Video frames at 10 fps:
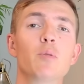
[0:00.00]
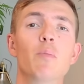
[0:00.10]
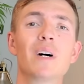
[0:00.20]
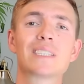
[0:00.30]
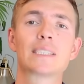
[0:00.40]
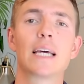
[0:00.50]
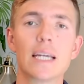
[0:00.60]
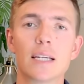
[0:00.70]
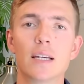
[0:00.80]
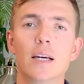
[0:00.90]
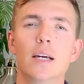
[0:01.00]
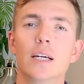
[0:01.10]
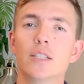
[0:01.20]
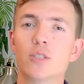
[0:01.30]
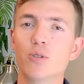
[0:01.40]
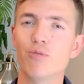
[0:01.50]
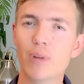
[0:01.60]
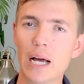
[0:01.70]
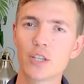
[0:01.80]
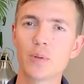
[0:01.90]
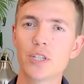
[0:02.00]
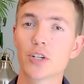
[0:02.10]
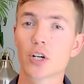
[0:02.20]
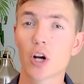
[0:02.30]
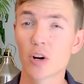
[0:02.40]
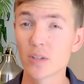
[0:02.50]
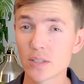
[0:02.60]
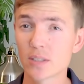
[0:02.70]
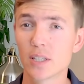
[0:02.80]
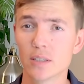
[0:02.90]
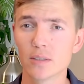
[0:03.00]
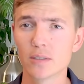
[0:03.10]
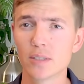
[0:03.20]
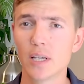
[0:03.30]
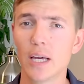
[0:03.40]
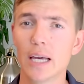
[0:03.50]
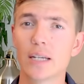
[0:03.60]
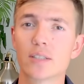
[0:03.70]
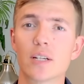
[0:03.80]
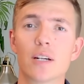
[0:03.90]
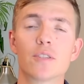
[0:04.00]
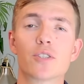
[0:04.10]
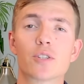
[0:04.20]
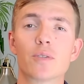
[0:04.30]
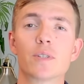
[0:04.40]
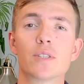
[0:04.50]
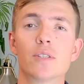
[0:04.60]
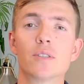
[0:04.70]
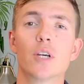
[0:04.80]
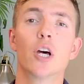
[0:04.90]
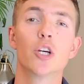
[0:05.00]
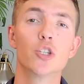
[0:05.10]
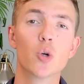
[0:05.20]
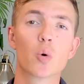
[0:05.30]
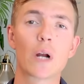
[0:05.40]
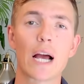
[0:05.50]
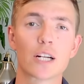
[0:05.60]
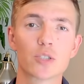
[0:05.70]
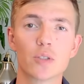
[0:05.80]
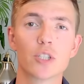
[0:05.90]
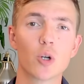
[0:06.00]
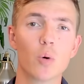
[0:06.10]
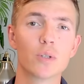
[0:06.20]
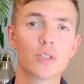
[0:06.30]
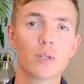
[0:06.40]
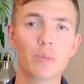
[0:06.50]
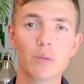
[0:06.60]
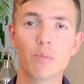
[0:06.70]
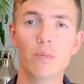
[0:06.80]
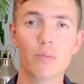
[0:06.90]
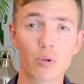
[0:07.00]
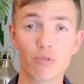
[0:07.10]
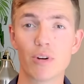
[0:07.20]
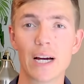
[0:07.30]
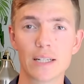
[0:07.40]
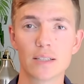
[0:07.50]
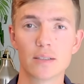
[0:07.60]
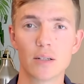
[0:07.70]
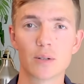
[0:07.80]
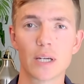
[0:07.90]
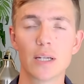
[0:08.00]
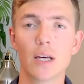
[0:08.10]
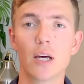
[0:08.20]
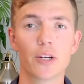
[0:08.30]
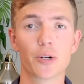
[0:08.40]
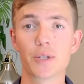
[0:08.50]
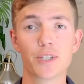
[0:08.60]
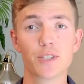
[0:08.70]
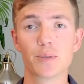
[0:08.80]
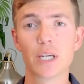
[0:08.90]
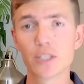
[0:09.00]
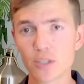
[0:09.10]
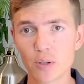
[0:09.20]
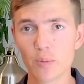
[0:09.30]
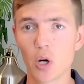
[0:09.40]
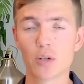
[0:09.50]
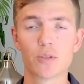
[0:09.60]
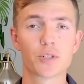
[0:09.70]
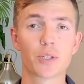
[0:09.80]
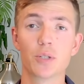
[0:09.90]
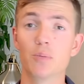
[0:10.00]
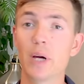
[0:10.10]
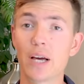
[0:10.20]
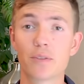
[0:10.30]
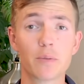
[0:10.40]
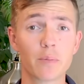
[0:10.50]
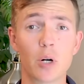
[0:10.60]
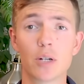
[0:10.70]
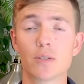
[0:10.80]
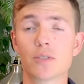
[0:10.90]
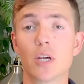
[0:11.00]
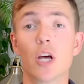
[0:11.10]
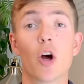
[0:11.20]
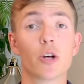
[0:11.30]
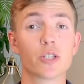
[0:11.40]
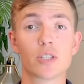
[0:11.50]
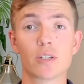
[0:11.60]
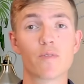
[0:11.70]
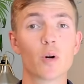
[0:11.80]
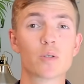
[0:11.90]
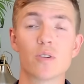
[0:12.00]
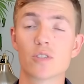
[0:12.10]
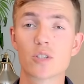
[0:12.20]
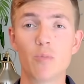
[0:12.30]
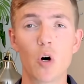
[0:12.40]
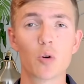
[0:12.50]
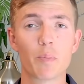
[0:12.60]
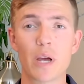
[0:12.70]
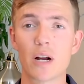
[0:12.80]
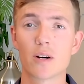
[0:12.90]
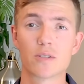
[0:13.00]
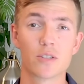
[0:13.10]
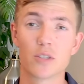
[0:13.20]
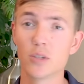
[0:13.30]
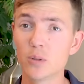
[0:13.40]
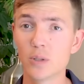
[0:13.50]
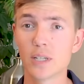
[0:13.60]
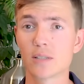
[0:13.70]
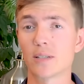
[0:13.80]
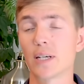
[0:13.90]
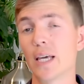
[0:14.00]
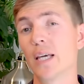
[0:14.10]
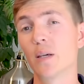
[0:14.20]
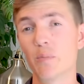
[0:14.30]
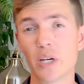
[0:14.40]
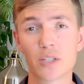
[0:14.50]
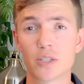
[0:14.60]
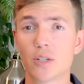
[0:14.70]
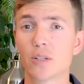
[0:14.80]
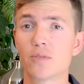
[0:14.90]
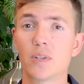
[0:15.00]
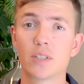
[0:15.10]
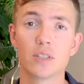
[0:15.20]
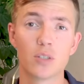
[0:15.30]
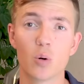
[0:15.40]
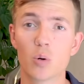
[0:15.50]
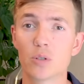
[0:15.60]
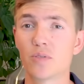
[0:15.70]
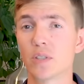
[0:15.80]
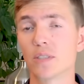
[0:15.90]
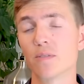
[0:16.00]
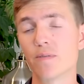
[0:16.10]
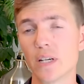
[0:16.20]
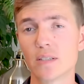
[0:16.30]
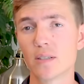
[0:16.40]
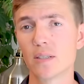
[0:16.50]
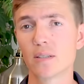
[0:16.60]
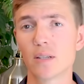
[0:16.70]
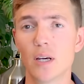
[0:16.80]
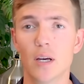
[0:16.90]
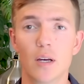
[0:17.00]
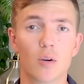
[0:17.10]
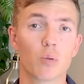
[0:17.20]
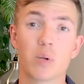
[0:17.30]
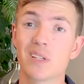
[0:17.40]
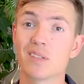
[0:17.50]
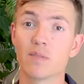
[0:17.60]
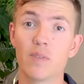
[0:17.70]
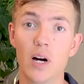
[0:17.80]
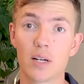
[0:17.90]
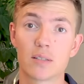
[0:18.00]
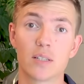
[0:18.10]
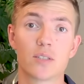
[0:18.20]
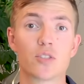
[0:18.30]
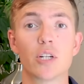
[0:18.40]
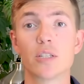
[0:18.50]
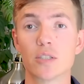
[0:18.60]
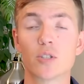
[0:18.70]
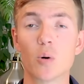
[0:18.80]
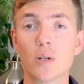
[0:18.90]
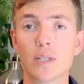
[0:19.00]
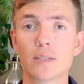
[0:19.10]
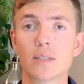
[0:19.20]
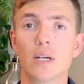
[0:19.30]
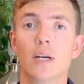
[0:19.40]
you must take is to evaluate your current skills and decide on the services you're actually going to be providing, okay? Now, are you gonna do kitchen remodels, or are you gonna do bathroom remodels, or are you just gonna focus on small repairs and to-do lists like hanging pictures, fixing doors, fixing fences, replacing faucets, changing toilets?